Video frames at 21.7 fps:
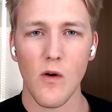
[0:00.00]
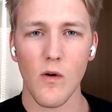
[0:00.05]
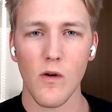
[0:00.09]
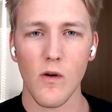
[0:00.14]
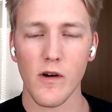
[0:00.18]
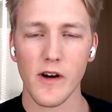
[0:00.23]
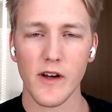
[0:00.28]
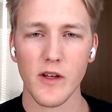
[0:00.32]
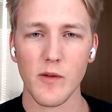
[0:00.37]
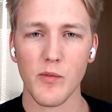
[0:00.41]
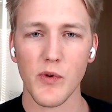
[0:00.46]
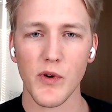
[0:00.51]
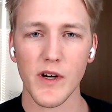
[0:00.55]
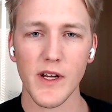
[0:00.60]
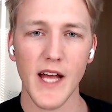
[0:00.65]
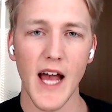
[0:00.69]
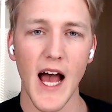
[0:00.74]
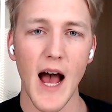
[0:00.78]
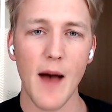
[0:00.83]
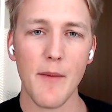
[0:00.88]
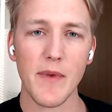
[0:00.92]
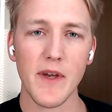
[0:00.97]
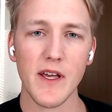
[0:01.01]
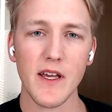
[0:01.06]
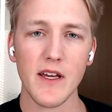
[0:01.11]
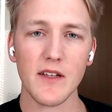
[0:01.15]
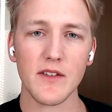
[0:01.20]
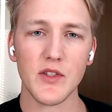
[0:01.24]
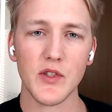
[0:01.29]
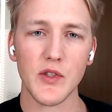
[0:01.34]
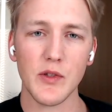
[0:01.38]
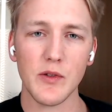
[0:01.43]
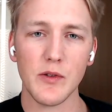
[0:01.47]
Or are you pretty
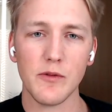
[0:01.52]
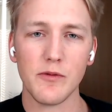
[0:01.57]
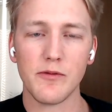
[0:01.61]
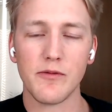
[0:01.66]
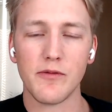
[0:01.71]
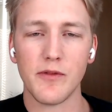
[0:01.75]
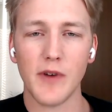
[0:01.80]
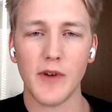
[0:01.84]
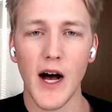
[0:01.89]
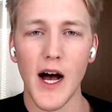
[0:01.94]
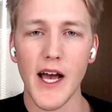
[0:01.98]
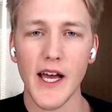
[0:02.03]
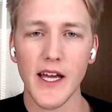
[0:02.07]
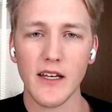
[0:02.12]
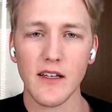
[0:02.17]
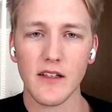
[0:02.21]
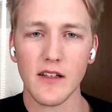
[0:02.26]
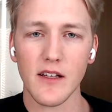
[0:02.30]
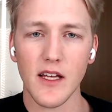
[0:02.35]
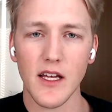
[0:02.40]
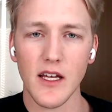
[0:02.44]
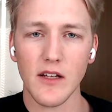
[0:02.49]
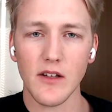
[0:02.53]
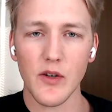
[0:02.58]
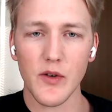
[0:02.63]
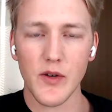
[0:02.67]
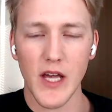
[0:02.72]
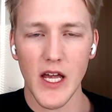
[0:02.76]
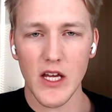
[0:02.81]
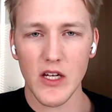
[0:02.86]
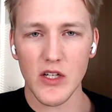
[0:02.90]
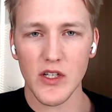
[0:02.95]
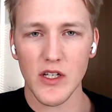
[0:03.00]
happy to find a
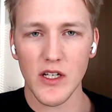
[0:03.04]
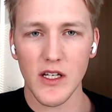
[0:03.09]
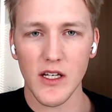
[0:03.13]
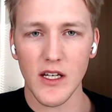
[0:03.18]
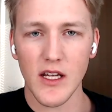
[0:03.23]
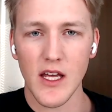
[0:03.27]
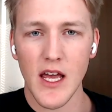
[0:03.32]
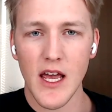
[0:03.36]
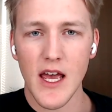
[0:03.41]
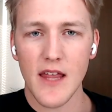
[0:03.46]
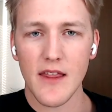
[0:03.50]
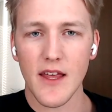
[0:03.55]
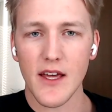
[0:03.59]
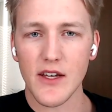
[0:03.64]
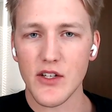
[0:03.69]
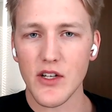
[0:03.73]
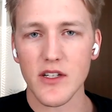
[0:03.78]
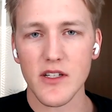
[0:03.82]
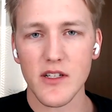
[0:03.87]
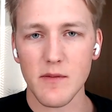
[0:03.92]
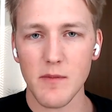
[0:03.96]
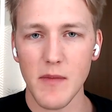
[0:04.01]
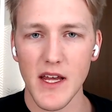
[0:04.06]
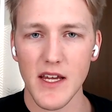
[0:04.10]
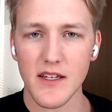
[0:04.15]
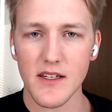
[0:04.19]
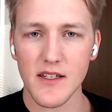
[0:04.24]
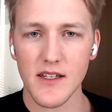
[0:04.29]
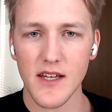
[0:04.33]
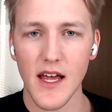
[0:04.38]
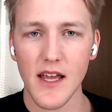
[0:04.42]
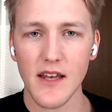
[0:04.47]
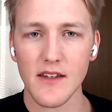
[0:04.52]
location that just
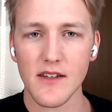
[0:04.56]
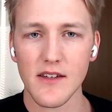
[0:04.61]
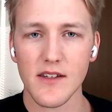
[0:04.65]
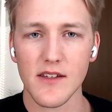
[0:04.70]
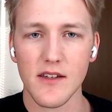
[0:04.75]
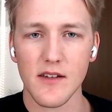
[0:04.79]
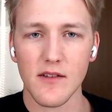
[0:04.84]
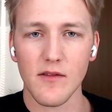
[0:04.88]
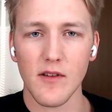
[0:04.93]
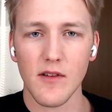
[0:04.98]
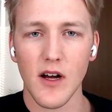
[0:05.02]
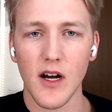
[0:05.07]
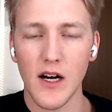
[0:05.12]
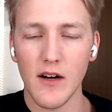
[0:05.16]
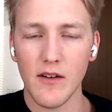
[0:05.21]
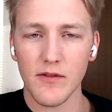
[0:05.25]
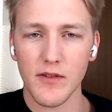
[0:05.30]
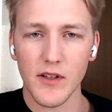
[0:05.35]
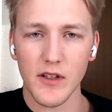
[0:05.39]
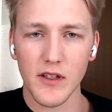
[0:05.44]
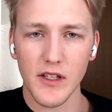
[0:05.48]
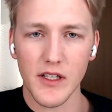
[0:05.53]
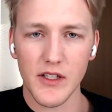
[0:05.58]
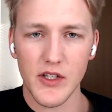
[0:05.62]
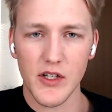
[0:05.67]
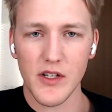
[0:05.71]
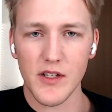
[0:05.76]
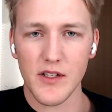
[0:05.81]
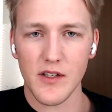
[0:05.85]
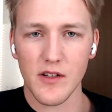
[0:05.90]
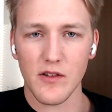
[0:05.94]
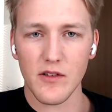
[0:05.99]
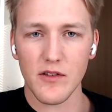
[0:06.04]
makes sense uh, for a
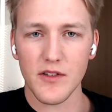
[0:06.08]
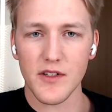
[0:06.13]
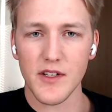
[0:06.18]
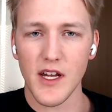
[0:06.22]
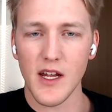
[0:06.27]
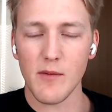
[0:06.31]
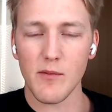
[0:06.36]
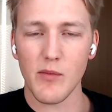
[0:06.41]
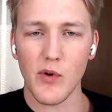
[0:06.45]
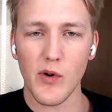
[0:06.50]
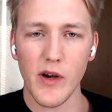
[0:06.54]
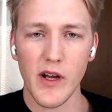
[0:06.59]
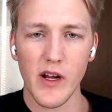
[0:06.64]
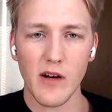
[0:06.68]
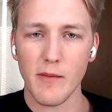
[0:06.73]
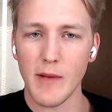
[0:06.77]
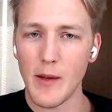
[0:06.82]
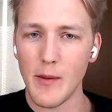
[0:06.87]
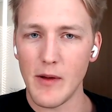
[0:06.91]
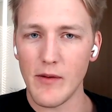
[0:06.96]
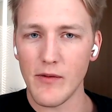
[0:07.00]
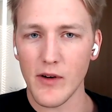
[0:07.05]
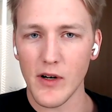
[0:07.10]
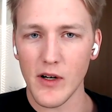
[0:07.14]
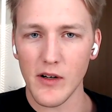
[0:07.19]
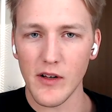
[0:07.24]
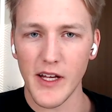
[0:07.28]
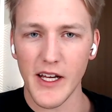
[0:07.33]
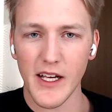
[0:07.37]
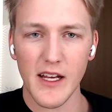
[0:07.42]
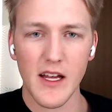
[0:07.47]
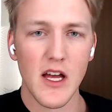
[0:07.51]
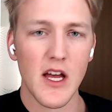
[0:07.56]
logistical standpoint or maybe for
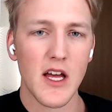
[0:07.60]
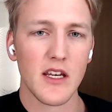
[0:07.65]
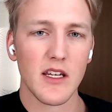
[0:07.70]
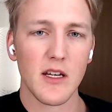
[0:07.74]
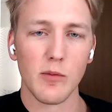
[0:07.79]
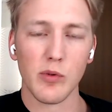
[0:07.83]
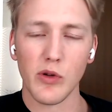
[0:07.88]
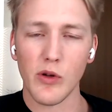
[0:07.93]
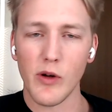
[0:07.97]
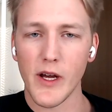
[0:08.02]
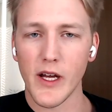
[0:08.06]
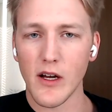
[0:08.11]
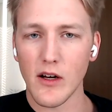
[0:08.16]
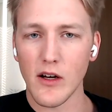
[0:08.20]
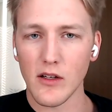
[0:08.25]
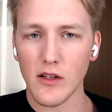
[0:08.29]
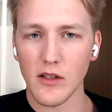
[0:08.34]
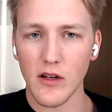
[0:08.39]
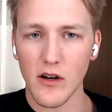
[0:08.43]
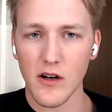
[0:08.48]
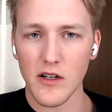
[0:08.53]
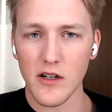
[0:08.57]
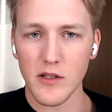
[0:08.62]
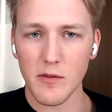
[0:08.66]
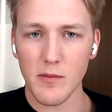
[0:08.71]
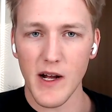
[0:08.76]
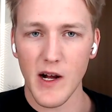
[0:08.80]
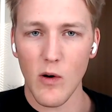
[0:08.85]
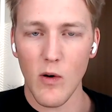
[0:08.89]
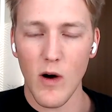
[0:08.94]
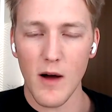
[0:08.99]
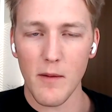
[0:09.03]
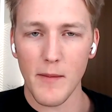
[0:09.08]
like deploying a large
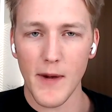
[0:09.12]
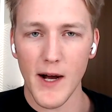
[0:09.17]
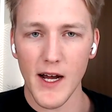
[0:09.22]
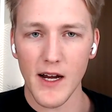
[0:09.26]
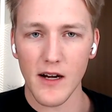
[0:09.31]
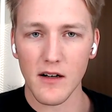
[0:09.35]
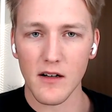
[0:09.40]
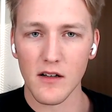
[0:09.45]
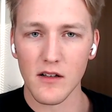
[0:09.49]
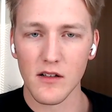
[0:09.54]
megawatt mine?